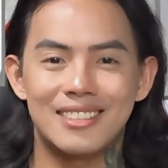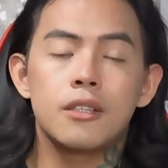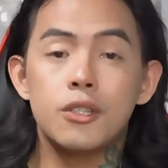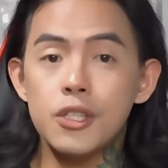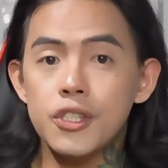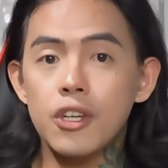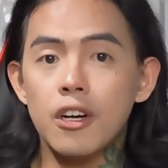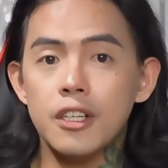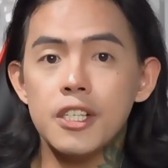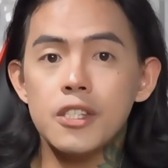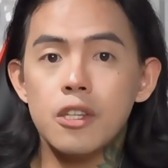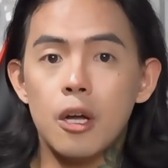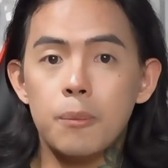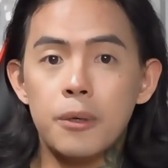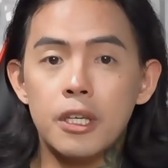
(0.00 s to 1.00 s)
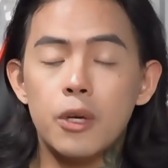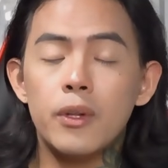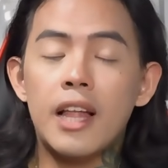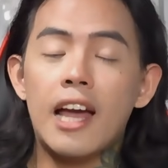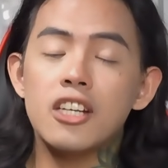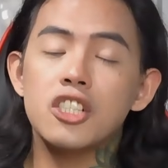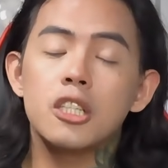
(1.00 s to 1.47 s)
To start this topic,
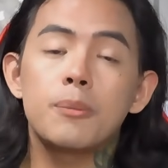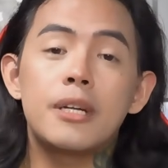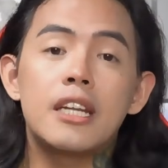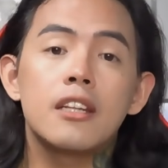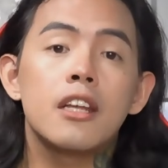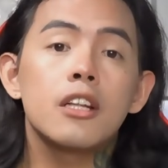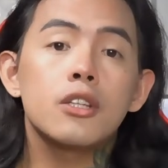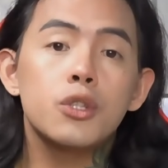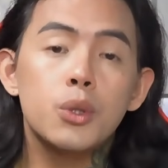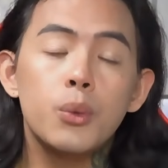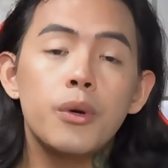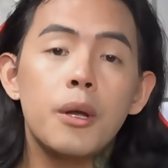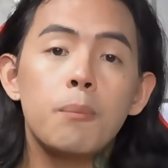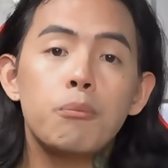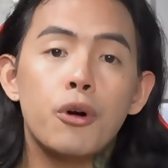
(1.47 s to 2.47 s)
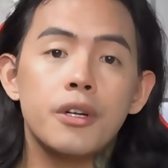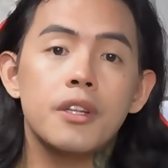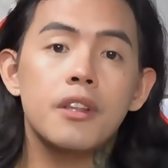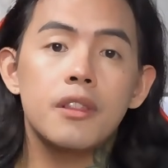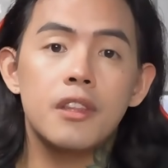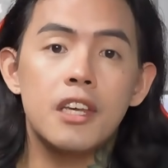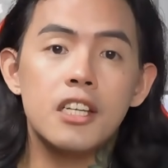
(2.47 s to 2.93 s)
you'll actually be needing two
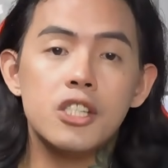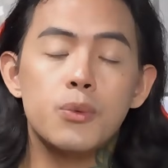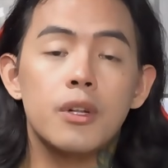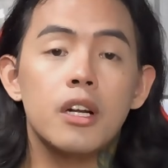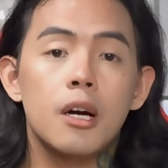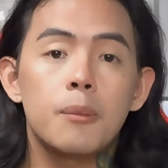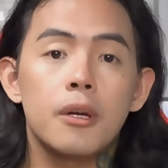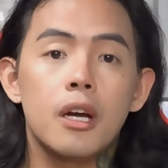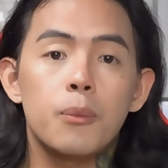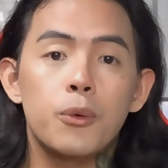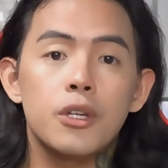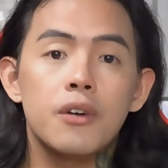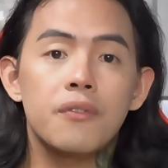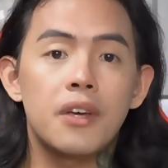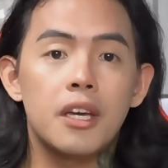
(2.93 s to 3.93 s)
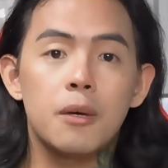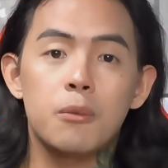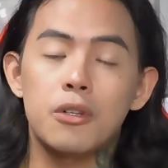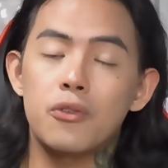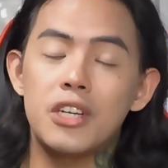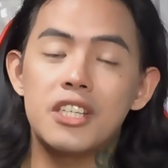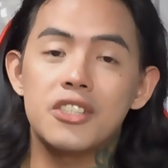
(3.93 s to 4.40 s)
important things when coming up with your
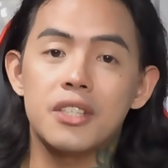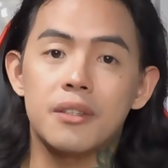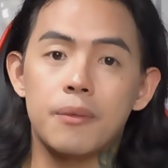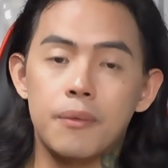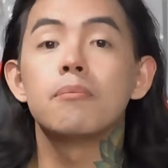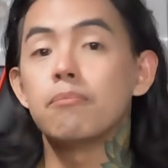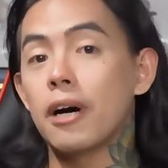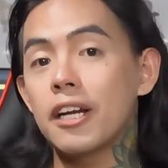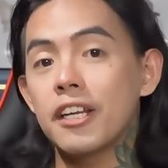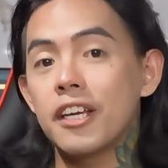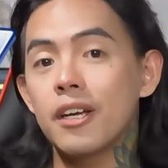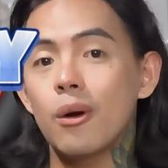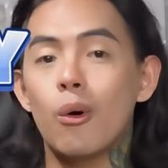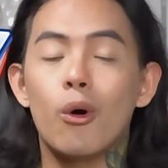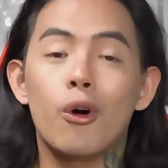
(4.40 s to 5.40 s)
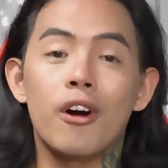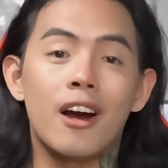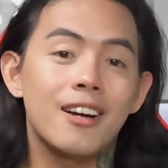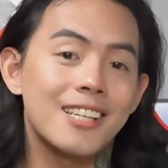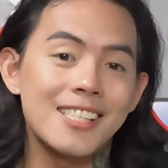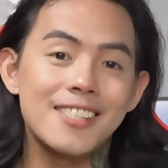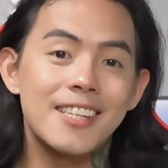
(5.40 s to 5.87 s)
FAKEMON region: money or
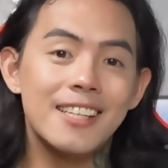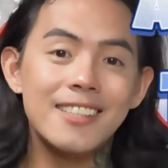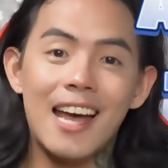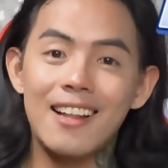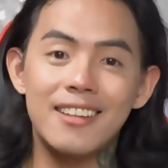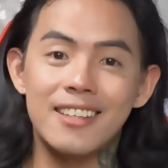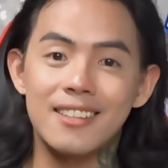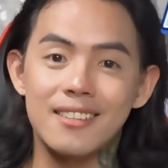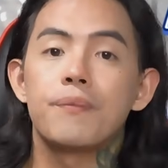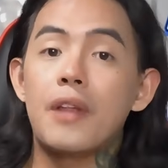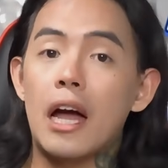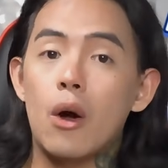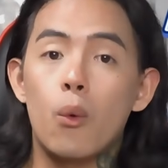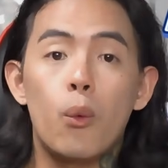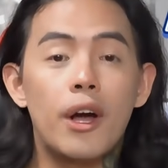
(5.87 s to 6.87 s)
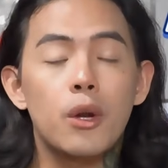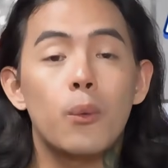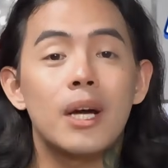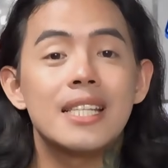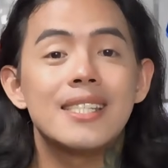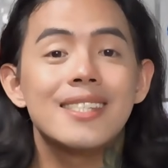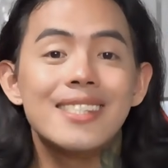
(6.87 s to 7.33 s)
artistic talent. Now, why do
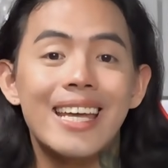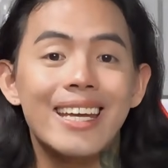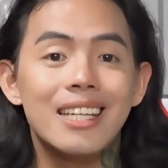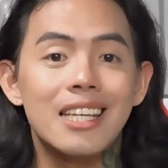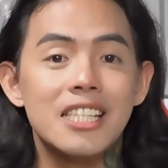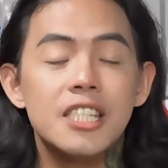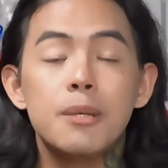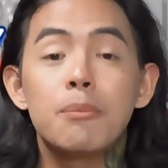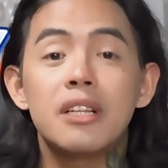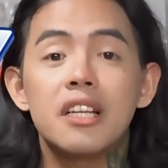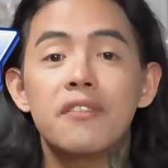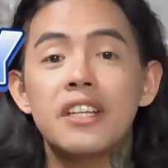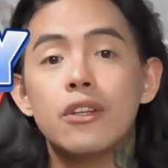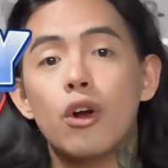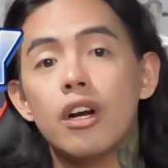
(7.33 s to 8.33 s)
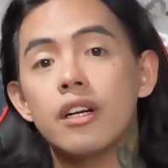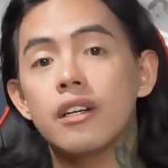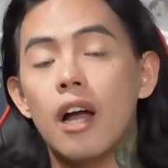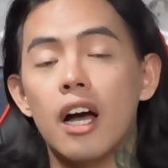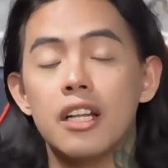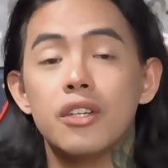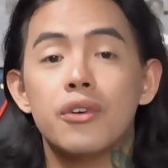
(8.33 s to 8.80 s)
I say this? Believe it or
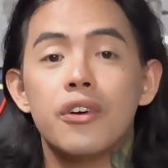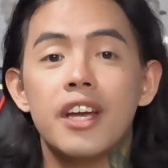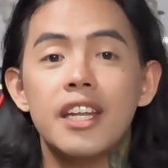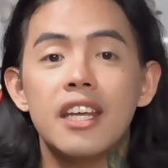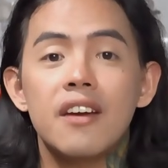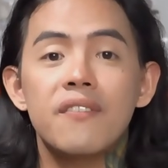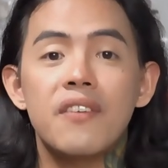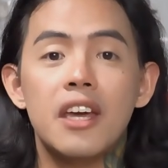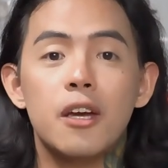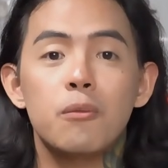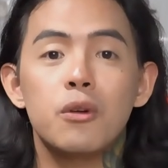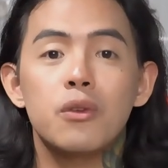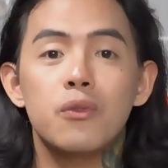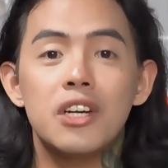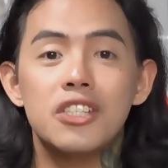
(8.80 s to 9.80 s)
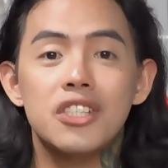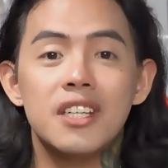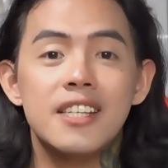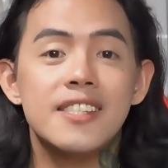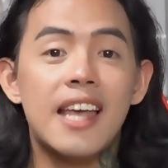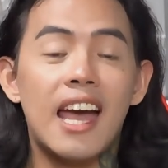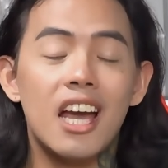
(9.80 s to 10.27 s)
not, creating a FAKEMON region
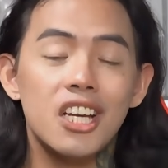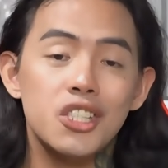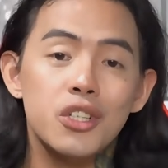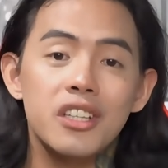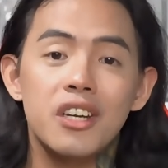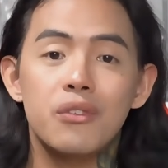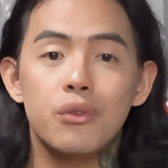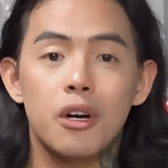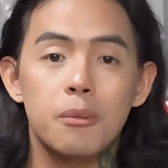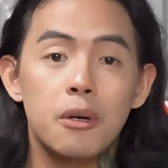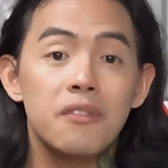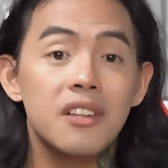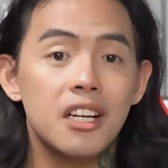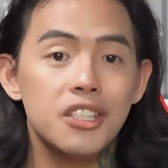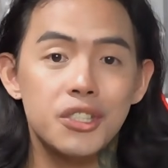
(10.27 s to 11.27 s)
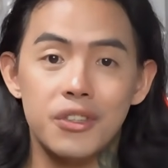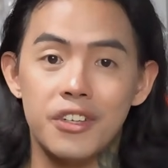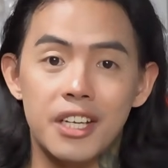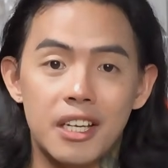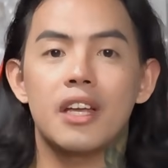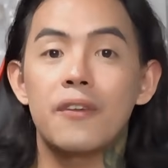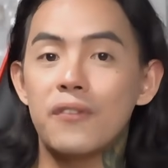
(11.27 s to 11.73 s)
is actually a form of
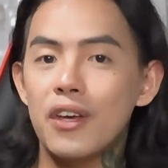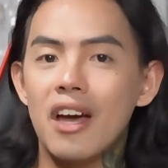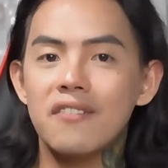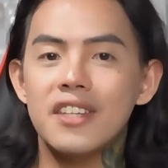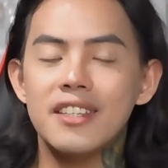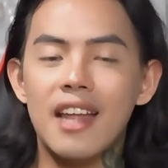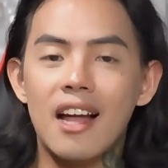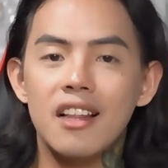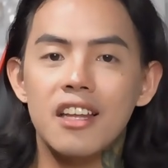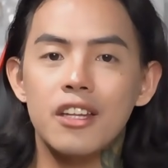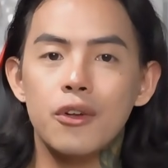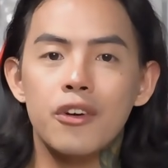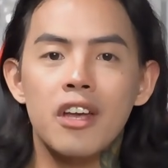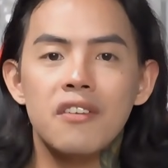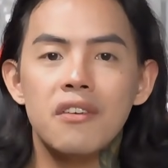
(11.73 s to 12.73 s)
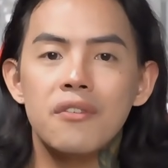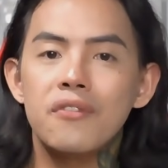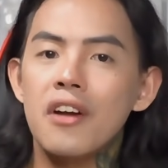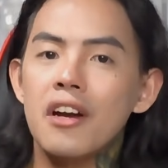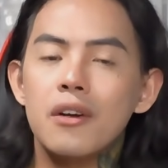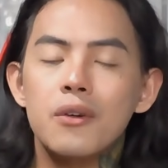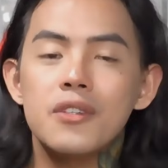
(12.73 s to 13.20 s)
luxury. If you have the talent or you have a
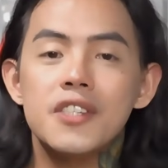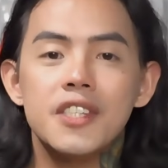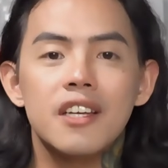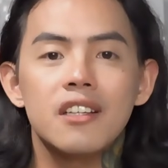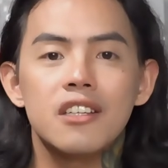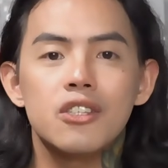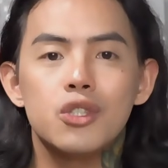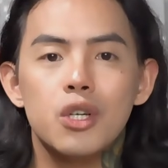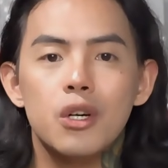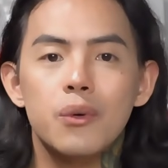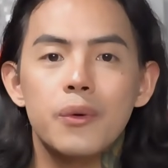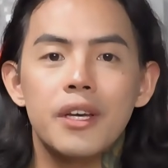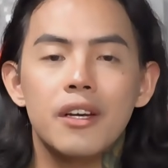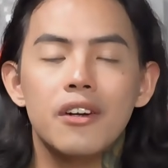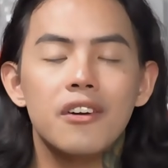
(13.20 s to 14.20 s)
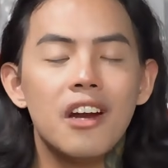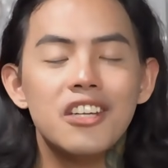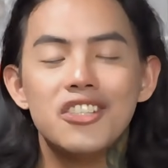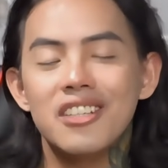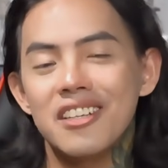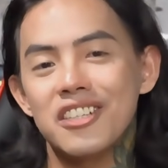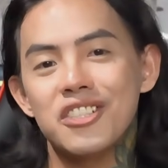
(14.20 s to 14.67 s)
very skill in drawing,
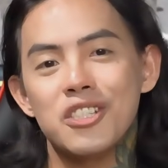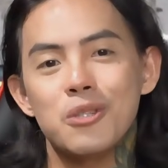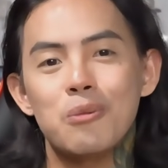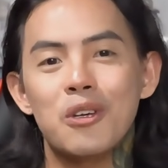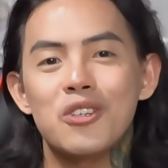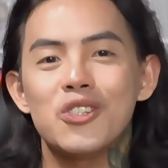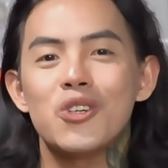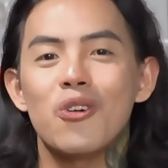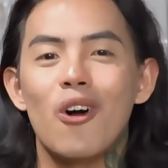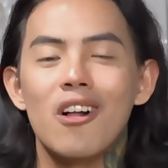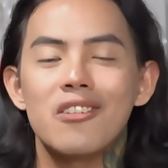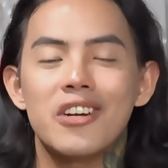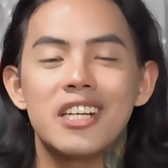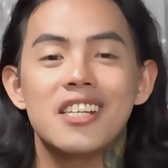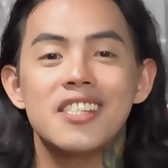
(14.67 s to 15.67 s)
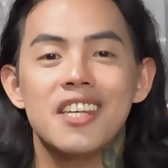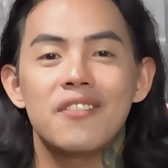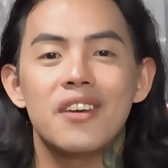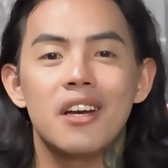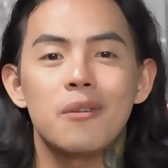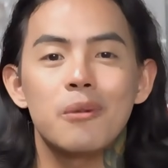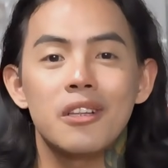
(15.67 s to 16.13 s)
congratulations, because you're already
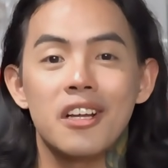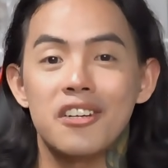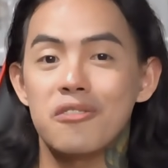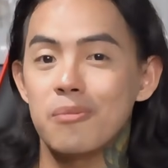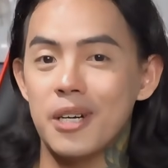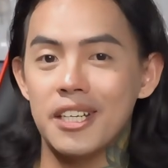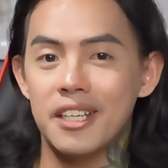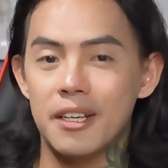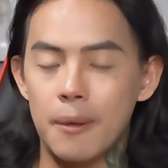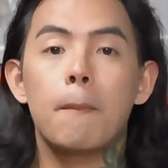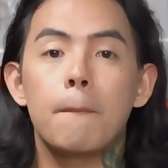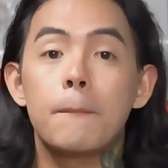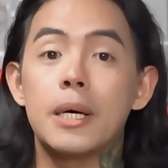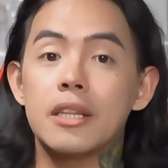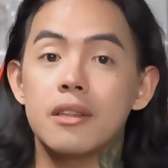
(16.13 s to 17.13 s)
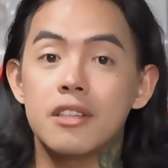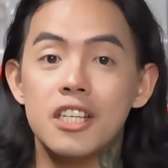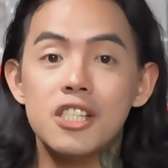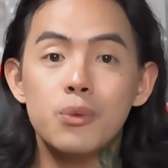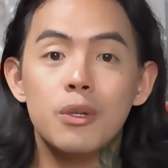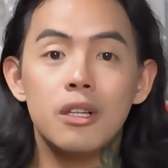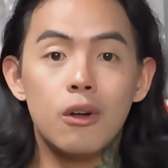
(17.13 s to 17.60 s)
saving up a lot of money. But
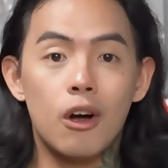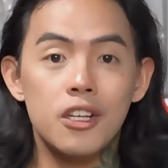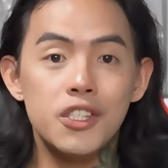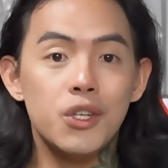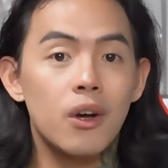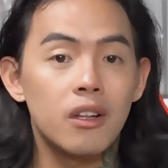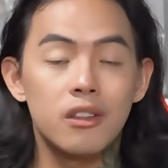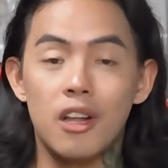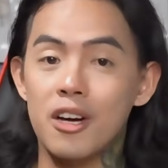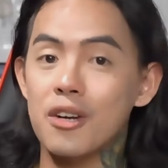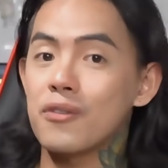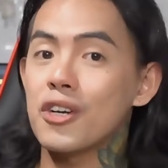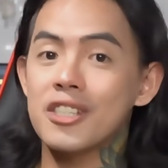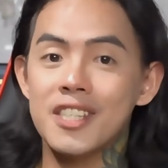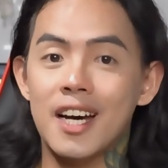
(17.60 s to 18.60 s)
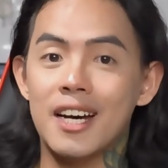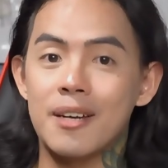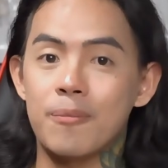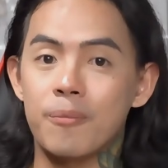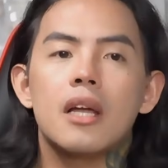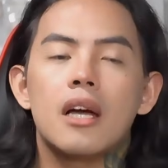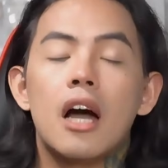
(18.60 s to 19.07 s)
this will cost you a lot of your time.